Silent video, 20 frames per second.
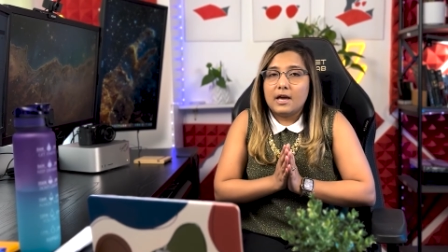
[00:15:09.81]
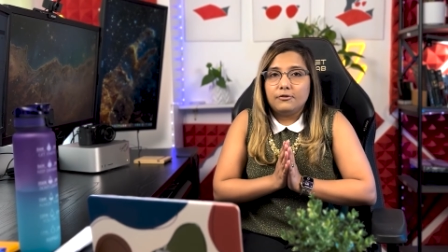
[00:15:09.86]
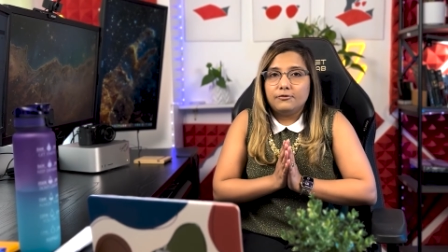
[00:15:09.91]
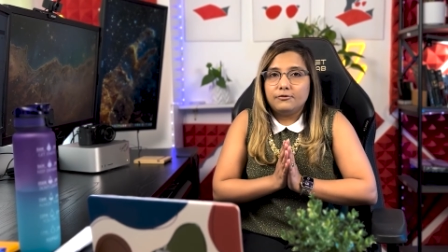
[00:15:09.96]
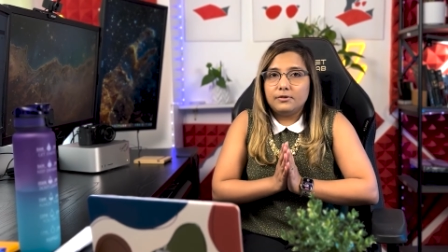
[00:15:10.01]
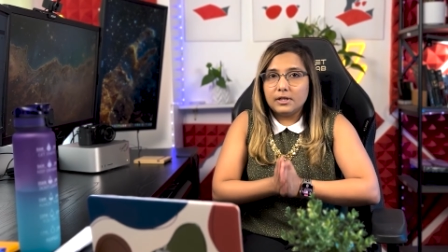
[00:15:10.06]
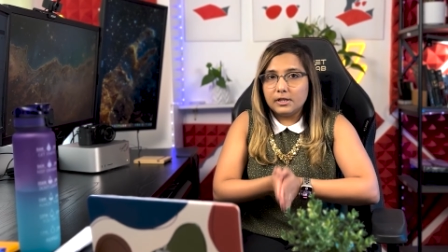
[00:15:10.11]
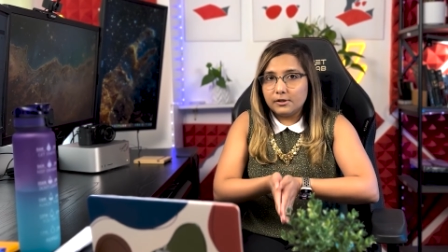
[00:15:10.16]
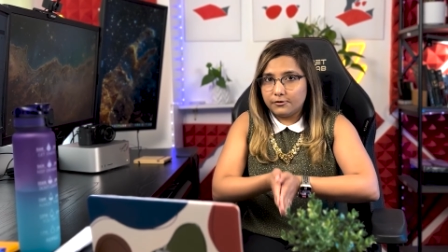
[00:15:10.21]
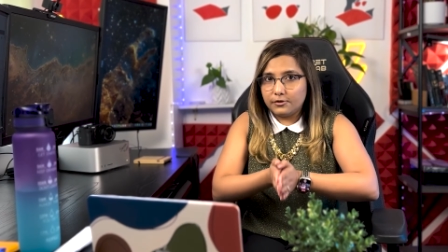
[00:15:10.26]

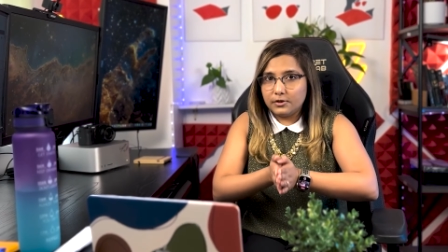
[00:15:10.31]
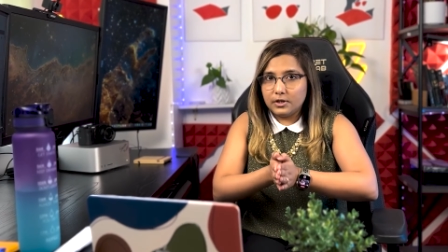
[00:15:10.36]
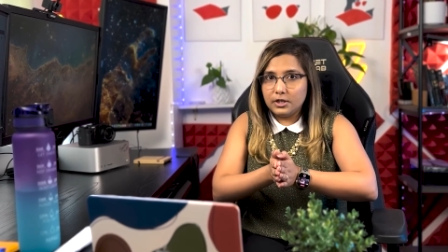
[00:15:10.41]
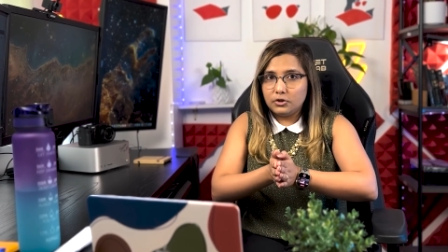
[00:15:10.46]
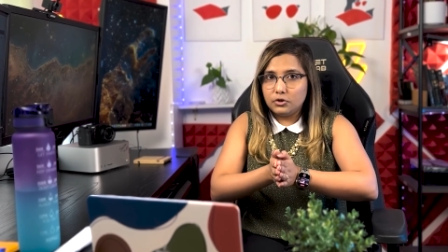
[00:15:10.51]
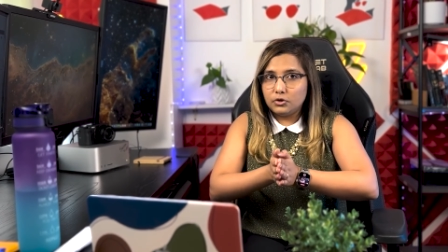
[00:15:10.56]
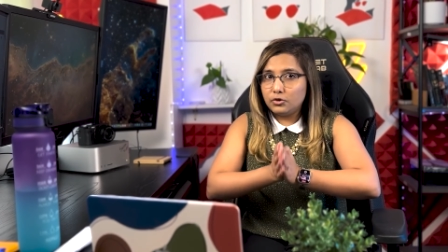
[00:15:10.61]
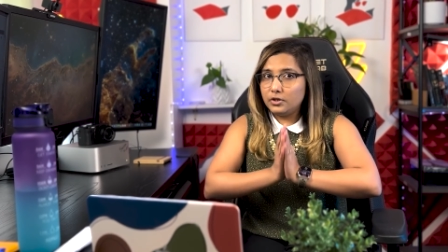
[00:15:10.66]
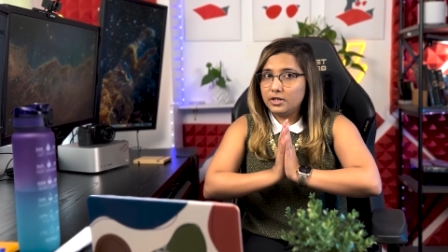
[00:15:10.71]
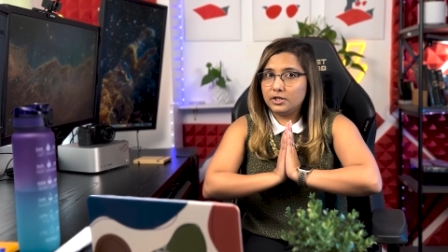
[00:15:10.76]
feel free
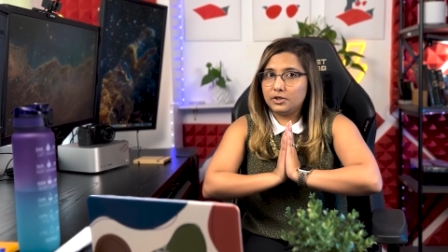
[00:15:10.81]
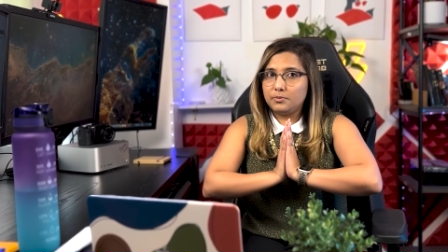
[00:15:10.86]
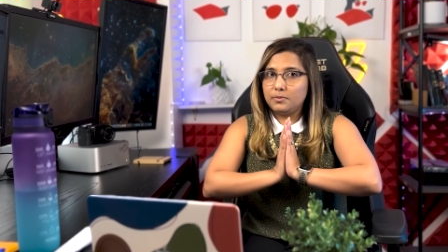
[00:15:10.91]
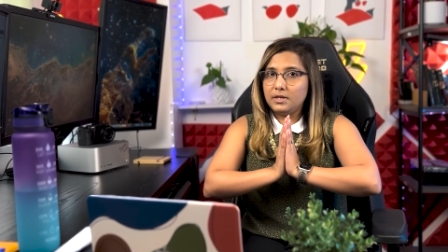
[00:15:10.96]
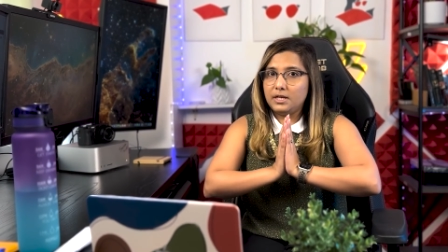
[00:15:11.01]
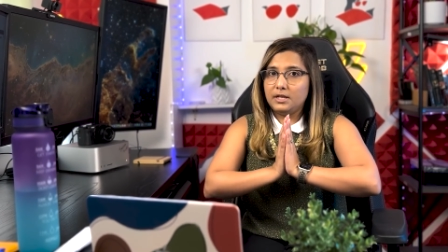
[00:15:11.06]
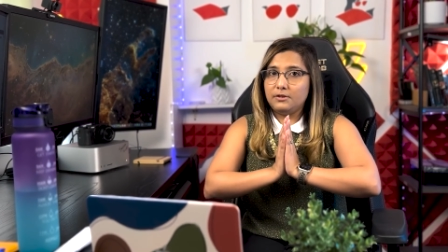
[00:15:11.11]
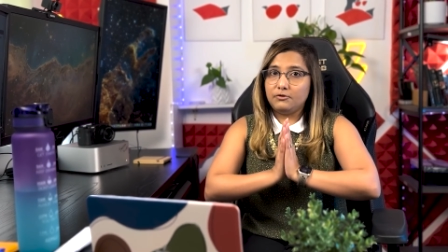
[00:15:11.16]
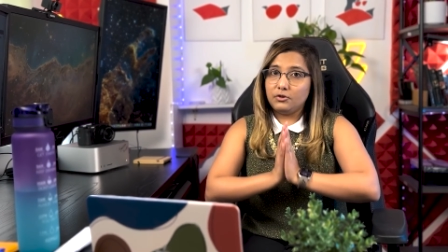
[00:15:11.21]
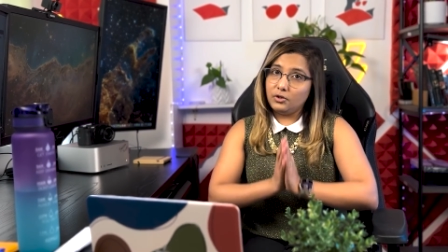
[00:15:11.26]
to reach
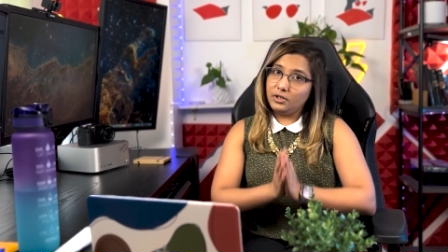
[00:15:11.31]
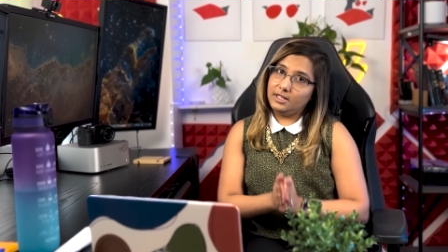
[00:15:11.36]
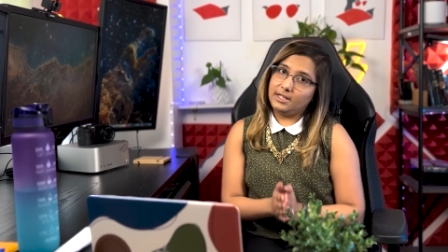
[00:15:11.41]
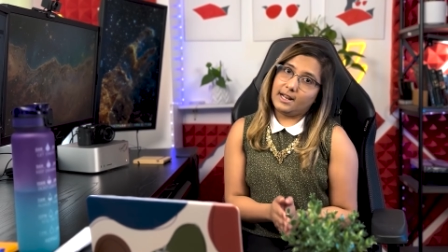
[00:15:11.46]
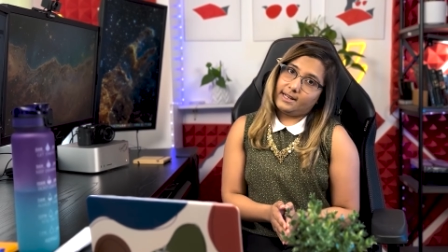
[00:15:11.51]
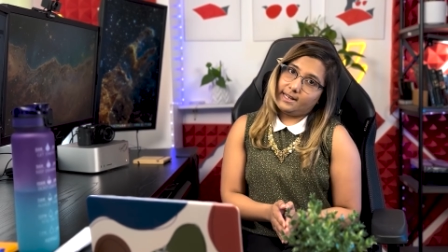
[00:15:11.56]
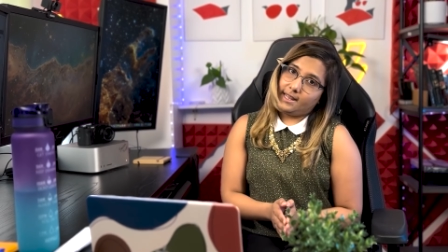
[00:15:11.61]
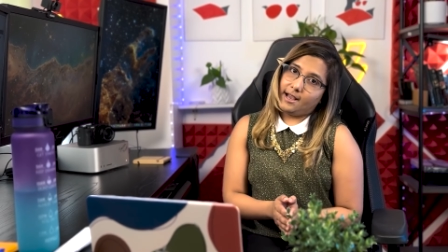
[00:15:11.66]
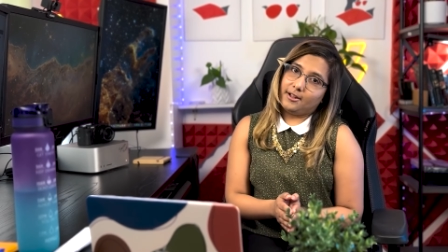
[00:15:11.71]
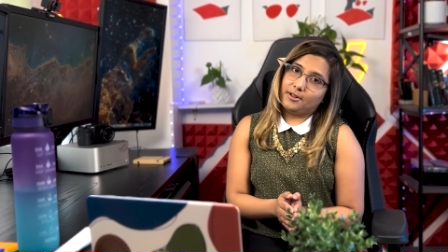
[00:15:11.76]
me if you need
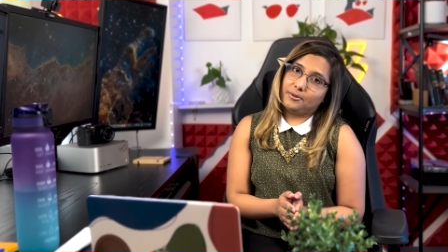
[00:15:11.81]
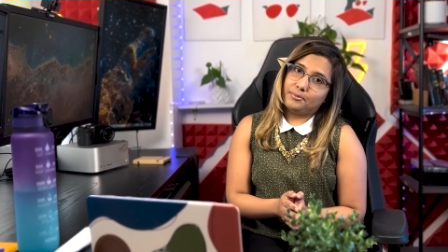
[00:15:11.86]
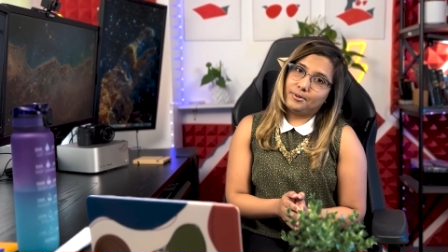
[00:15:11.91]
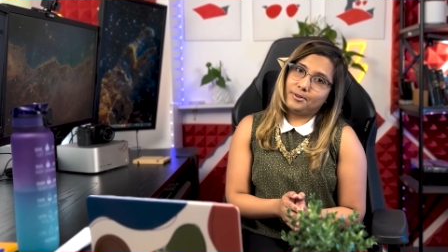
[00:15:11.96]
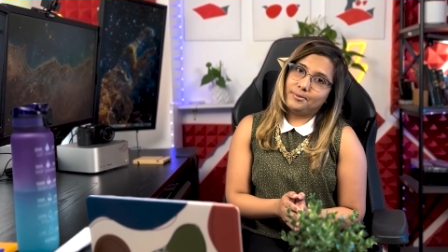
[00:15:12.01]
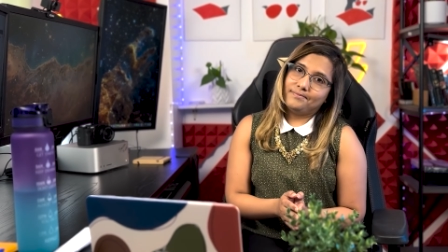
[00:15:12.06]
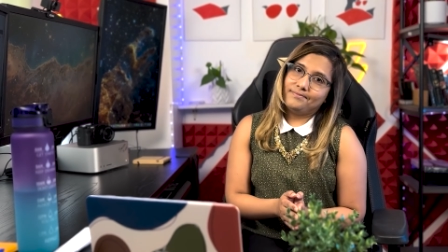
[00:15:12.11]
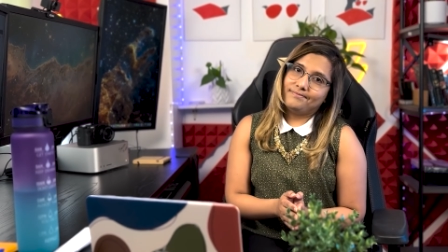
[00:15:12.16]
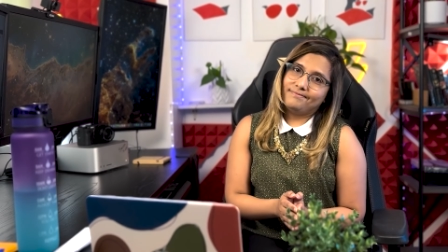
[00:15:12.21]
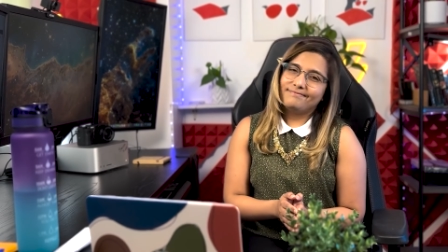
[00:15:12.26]
any help.
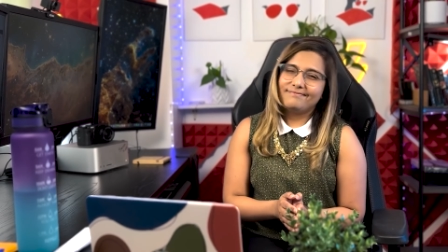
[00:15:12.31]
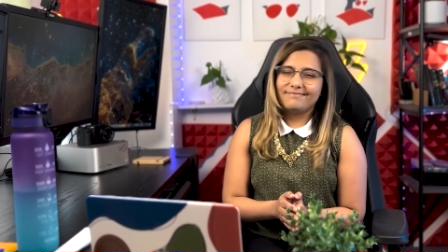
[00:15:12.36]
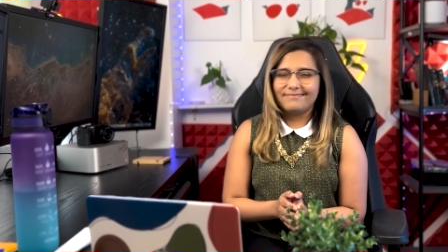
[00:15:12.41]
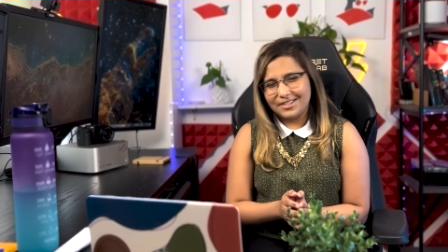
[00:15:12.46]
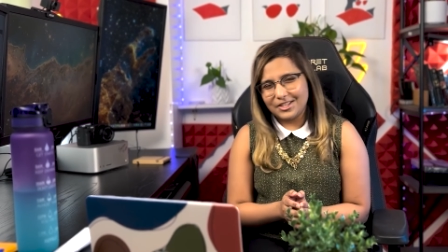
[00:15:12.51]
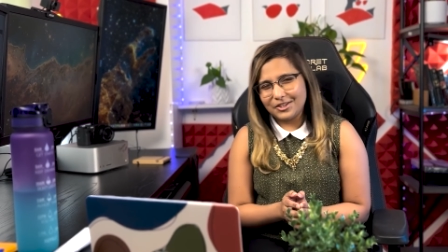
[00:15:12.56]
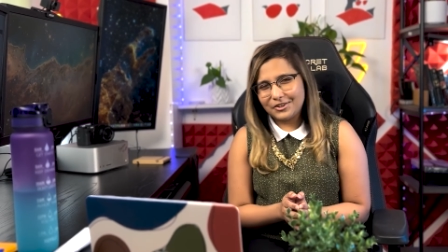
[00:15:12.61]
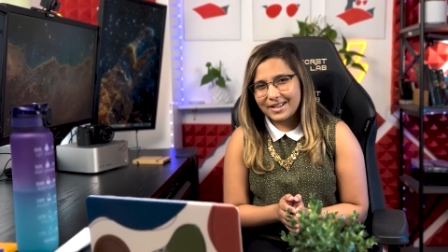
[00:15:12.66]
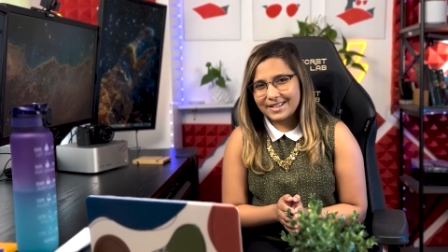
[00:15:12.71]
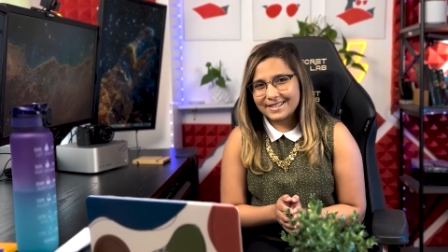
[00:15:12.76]

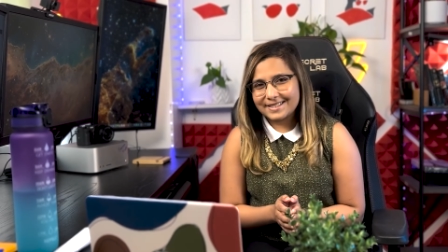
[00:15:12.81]
See you next